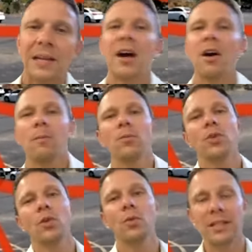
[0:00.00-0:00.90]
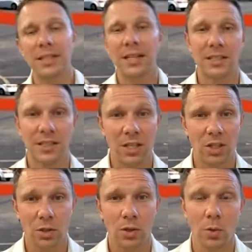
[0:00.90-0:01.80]
Now, the recess
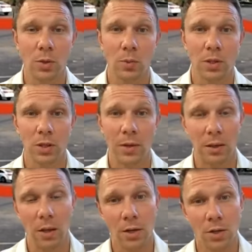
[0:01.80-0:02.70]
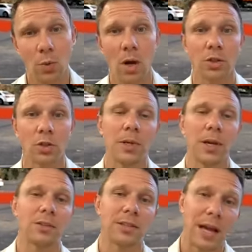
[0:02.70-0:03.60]
teacher who was with you at lunch will also be
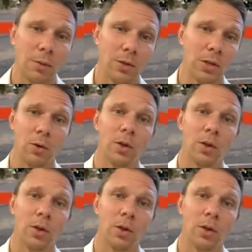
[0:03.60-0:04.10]
outside with you,